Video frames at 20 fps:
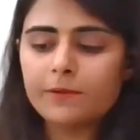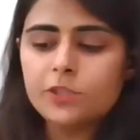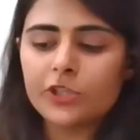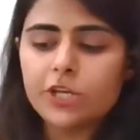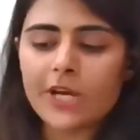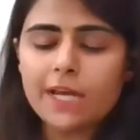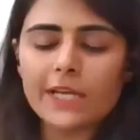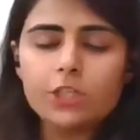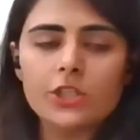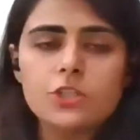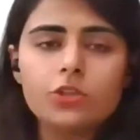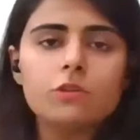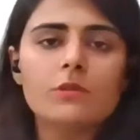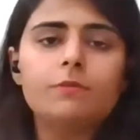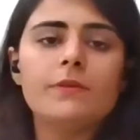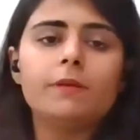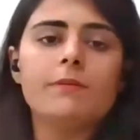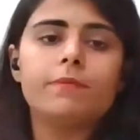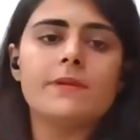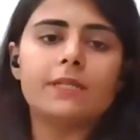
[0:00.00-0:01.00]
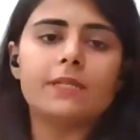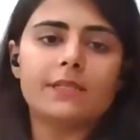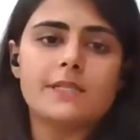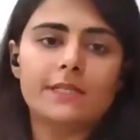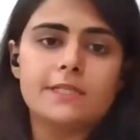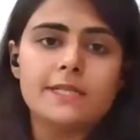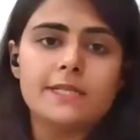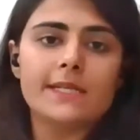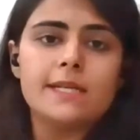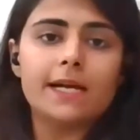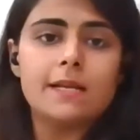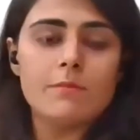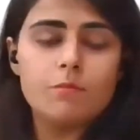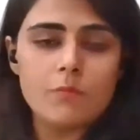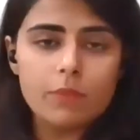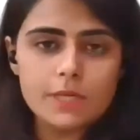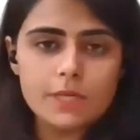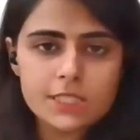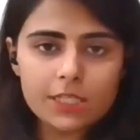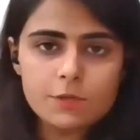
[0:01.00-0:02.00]
check should be presented
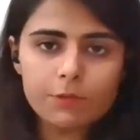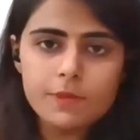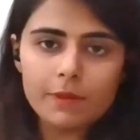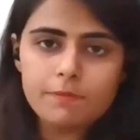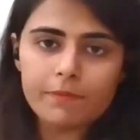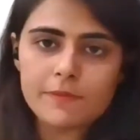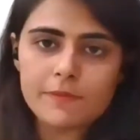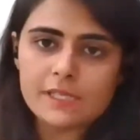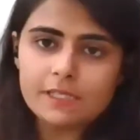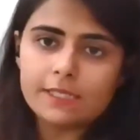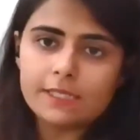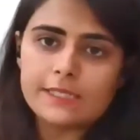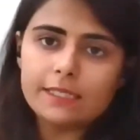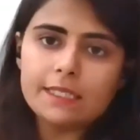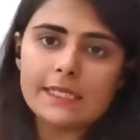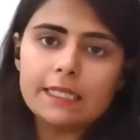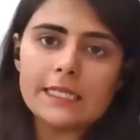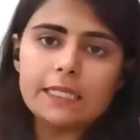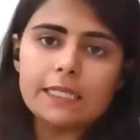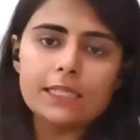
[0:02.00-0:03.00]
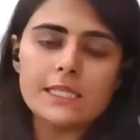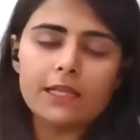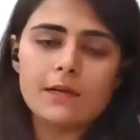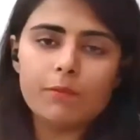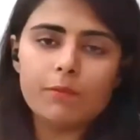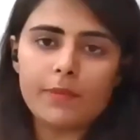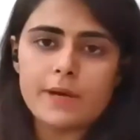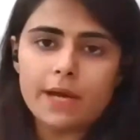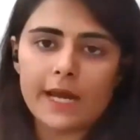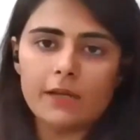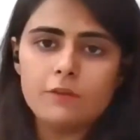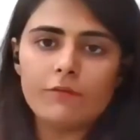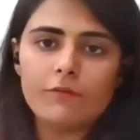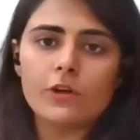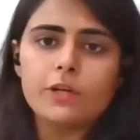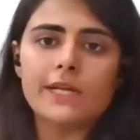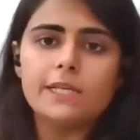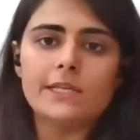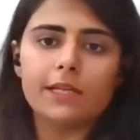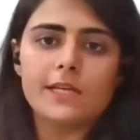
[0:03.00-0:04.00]
and must be presented in the bank
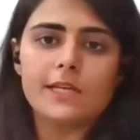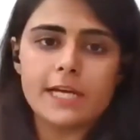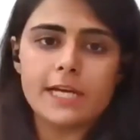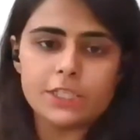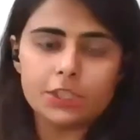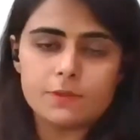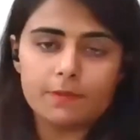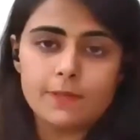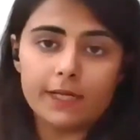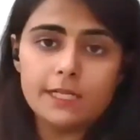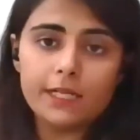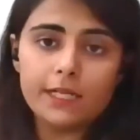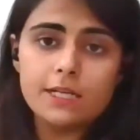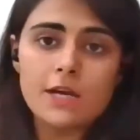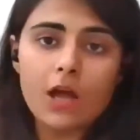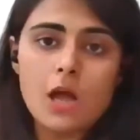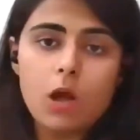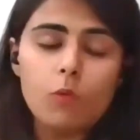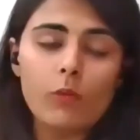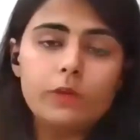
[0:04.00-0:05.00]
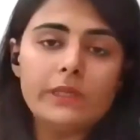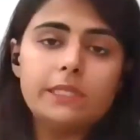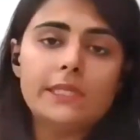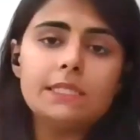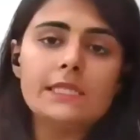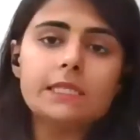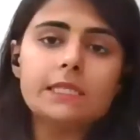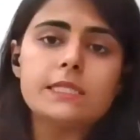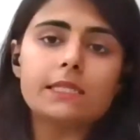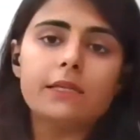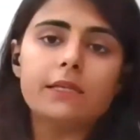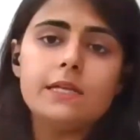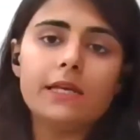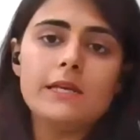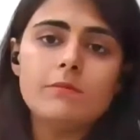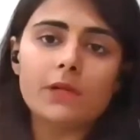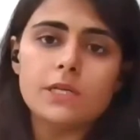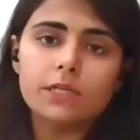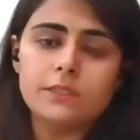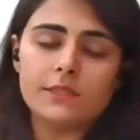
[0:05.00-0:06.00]
for encashment within
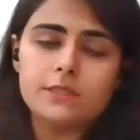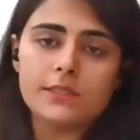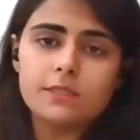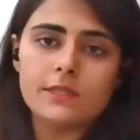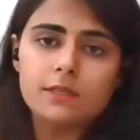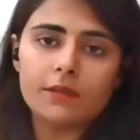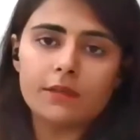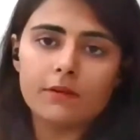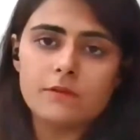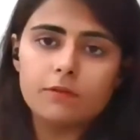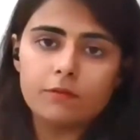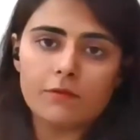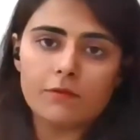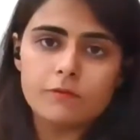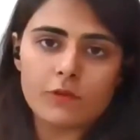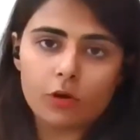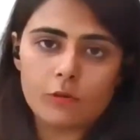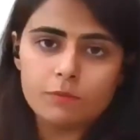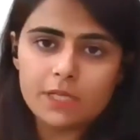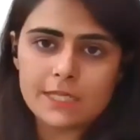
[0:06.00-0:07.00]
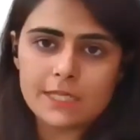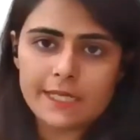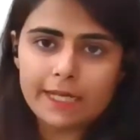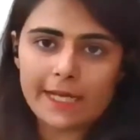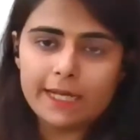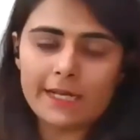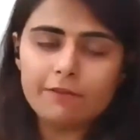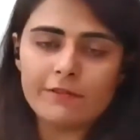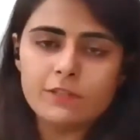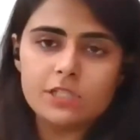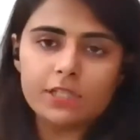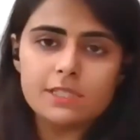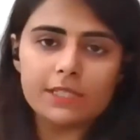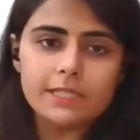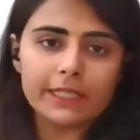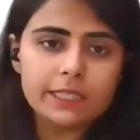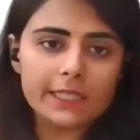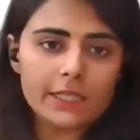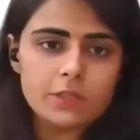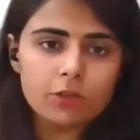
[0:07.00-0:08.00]
3 months from the date which is
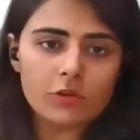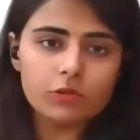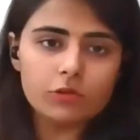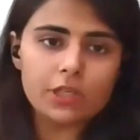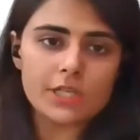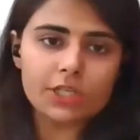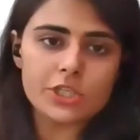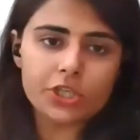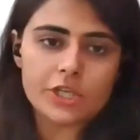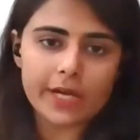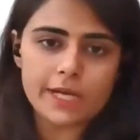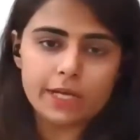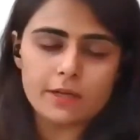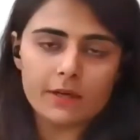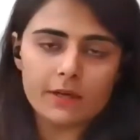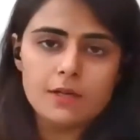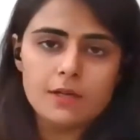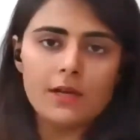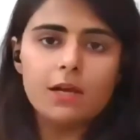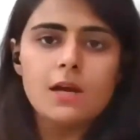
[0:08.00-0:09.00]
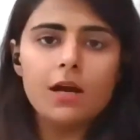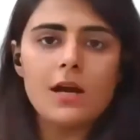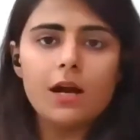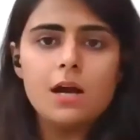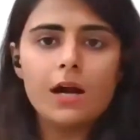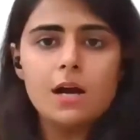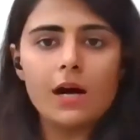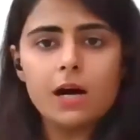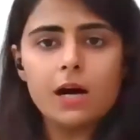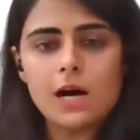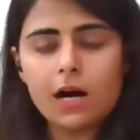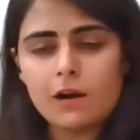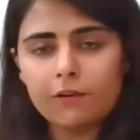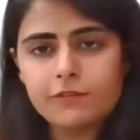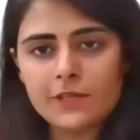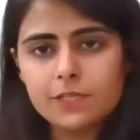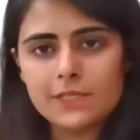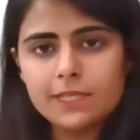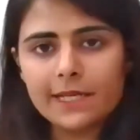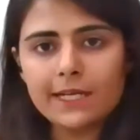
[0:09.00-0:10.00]
written on the check.
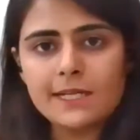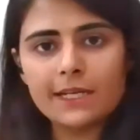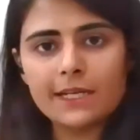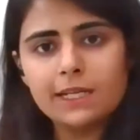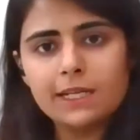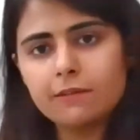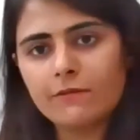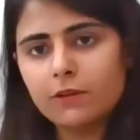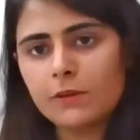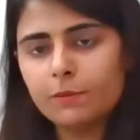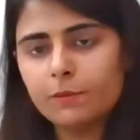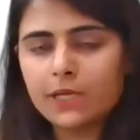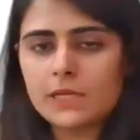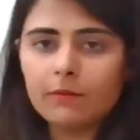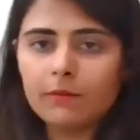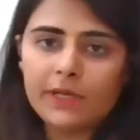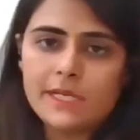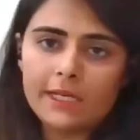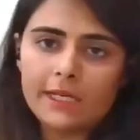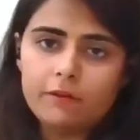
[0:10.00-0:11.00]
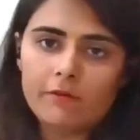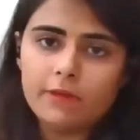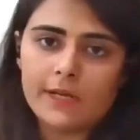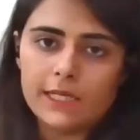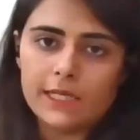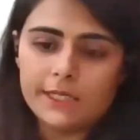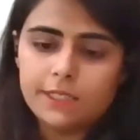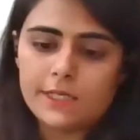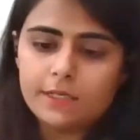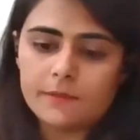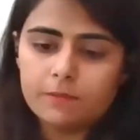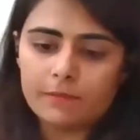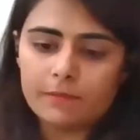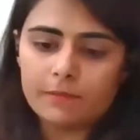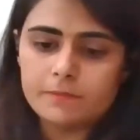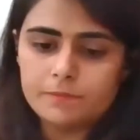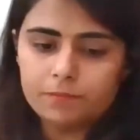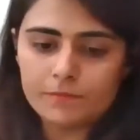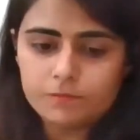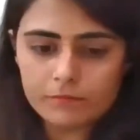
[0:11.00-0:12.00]
After that, it will become invalid.
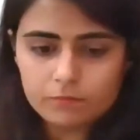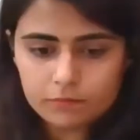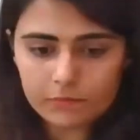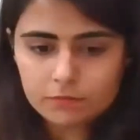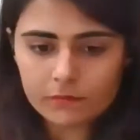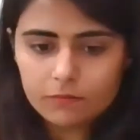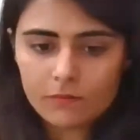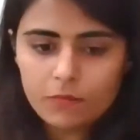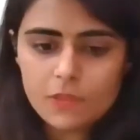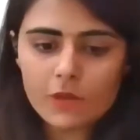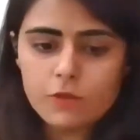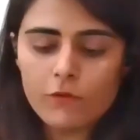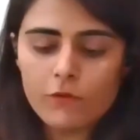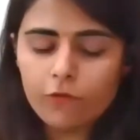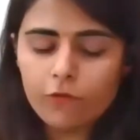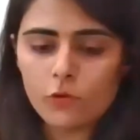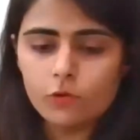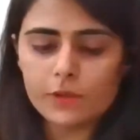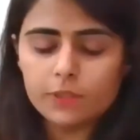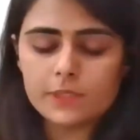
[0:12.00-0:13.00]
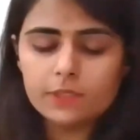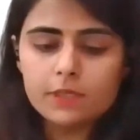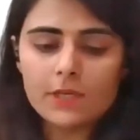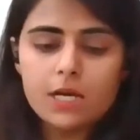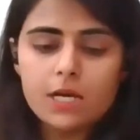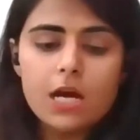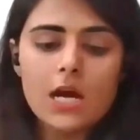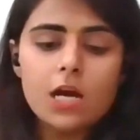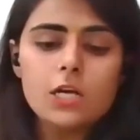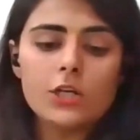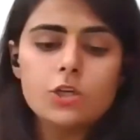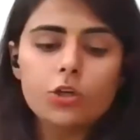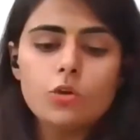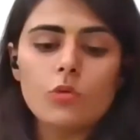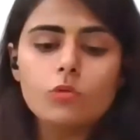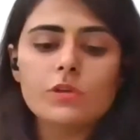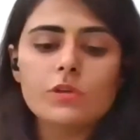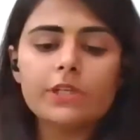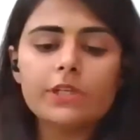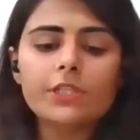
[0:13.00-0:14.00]
Fourth,
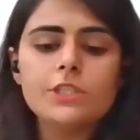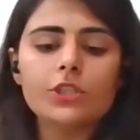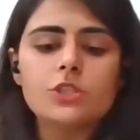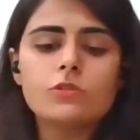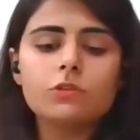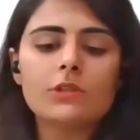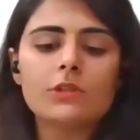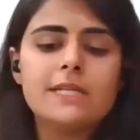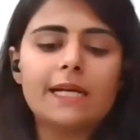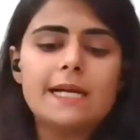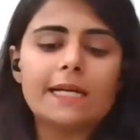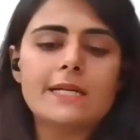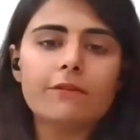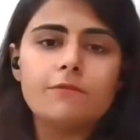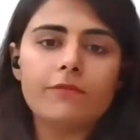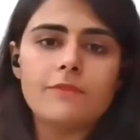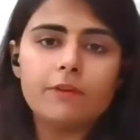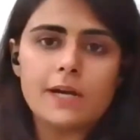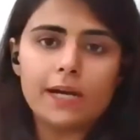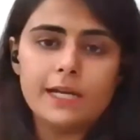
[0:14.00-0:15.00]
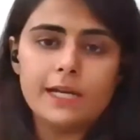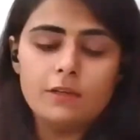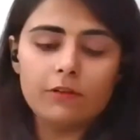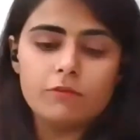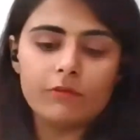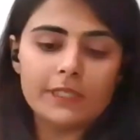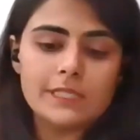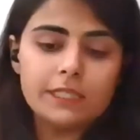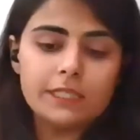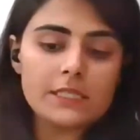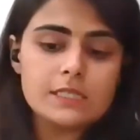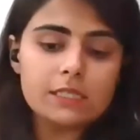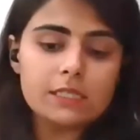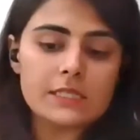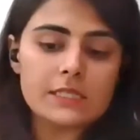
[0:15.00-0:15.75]
notice should get filed within